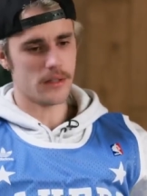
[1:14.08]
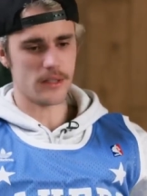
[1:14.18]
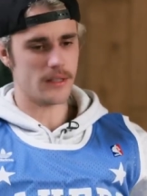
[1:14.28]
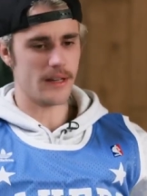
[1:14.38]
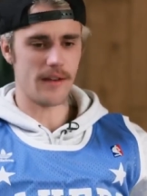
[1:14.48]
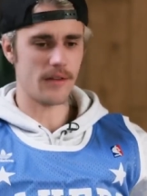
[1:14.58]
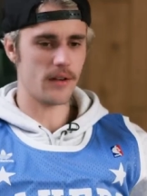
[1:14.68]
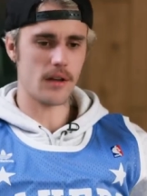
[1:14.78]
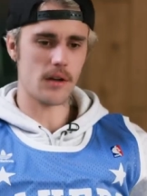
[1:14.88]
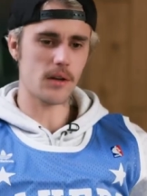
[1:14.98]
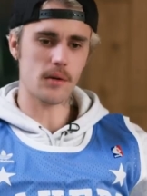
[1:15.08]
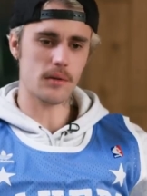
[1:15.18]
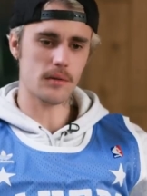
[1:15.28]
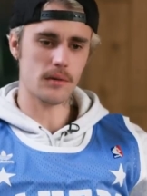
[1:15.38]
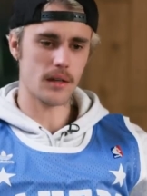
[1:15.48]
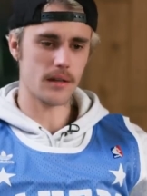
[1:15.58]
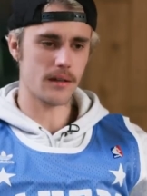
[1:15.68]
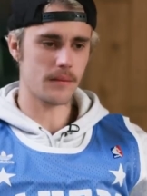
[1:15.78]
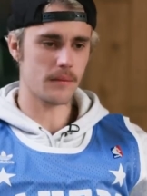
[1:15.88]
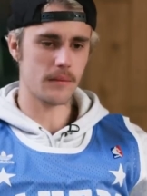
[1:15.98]
just never know.
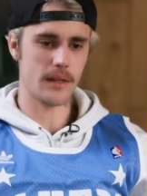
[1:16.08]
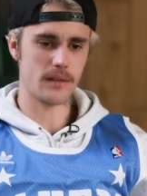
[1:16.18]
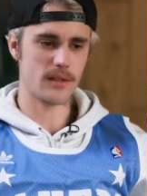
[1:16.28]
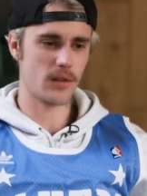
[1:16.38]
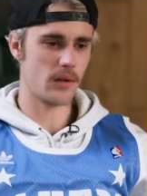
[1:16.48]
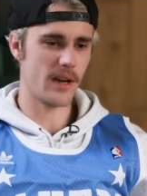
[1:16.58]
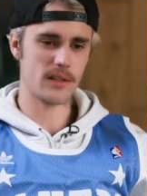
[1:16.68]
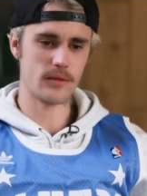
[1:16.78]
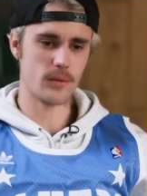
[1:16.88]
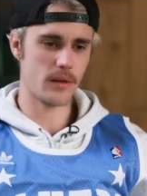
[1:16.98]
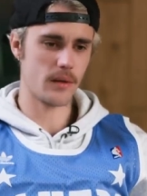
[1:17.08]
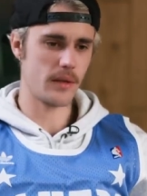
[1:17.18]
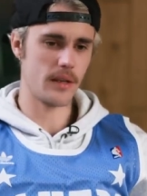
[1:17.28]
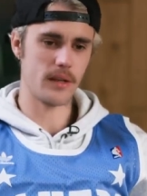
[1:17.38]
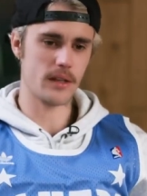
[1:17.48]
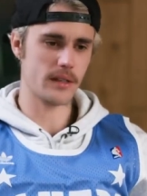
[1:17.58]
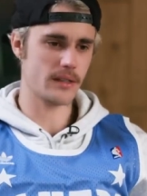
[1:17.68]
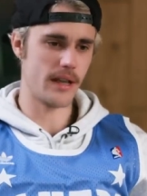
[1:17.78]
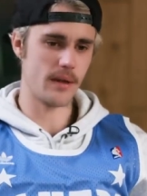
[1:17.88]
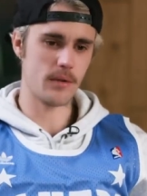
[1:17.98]
And so I just wanted to be a good
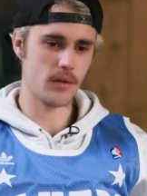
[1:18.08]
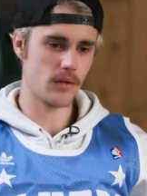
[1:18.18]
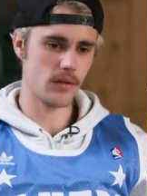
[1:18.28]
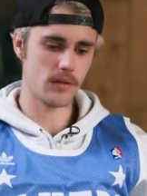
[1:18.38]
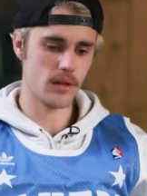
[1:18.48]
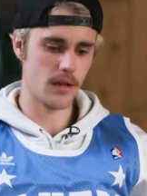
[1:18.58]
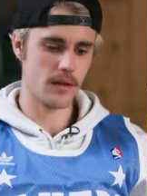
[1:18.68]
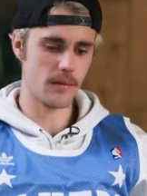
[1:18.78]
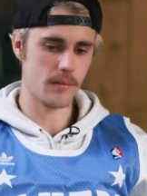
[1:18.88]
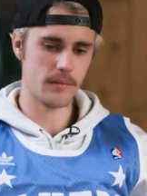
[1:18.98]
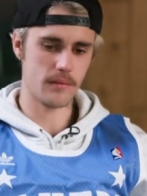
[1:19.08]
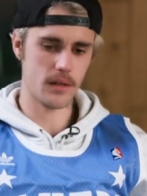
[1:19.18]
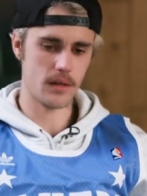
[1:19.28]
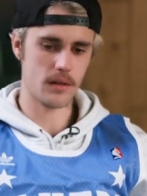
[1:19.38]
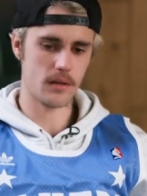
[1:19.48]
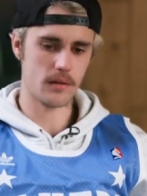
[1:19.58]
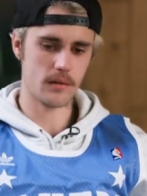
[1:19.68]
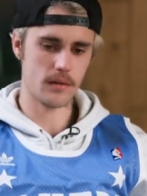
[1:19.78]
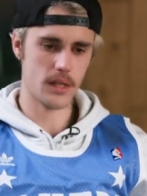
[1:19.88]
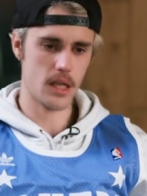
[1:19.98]
example, you
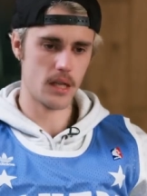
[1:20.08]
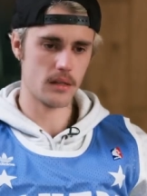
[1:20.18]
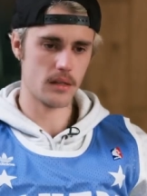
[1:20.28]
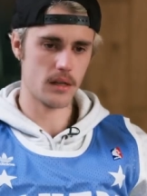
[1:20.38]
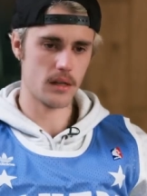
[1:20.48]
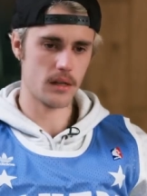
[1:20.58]
know? And